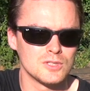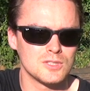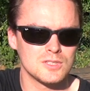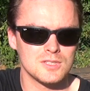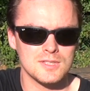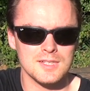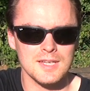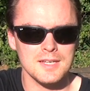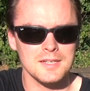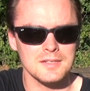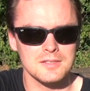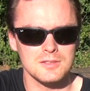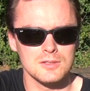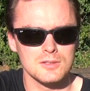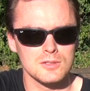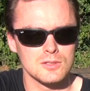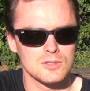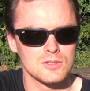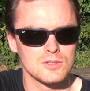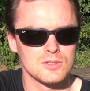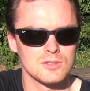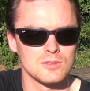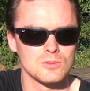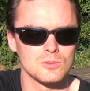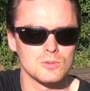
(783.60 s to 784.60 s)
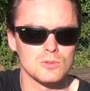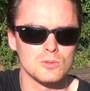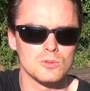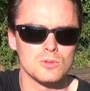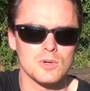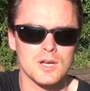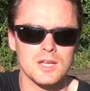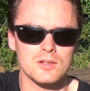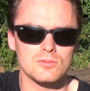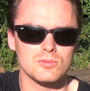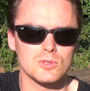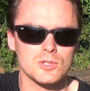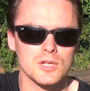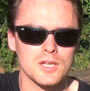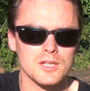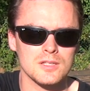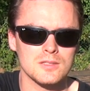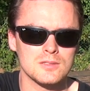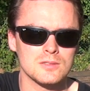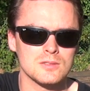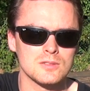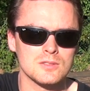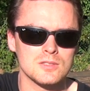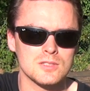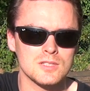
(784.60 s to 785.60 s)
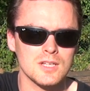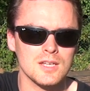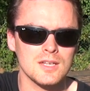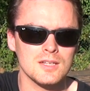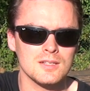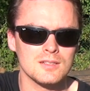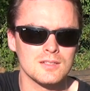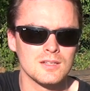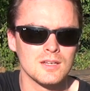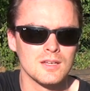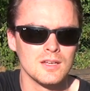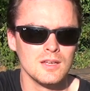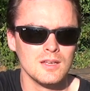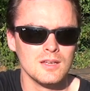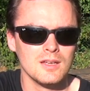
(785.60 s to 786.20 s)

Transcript: statist who advocates the state.